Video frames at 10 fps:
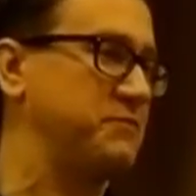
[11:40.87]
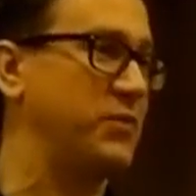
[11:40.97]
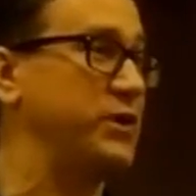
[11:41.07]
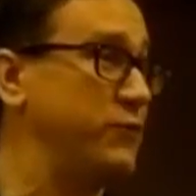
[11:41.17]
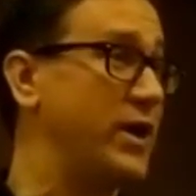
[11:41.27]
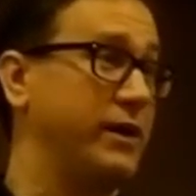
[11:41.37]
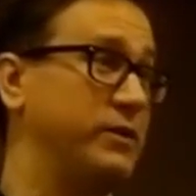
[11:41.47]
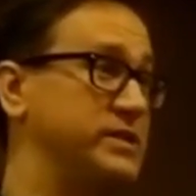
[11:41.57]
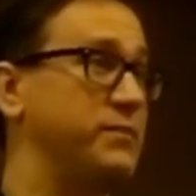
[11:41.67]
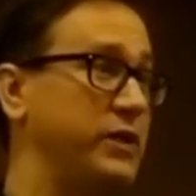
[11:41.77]
but you're right,
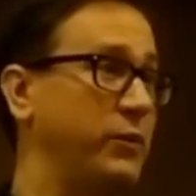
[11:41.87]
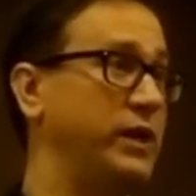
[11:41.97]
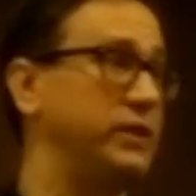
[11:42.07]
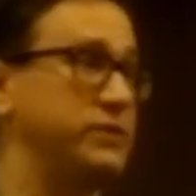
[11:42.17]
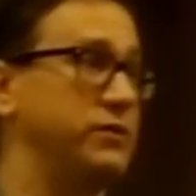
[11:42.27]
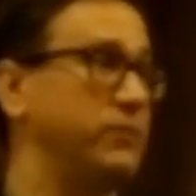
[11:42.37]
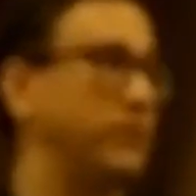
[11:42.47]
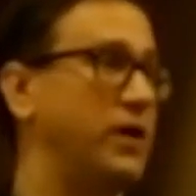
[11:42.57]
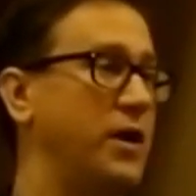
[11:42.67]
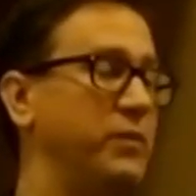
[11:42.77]
it's something we need to do.
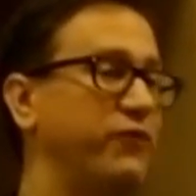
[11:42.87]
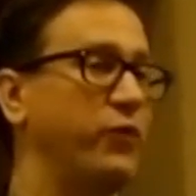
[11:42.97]
Um, if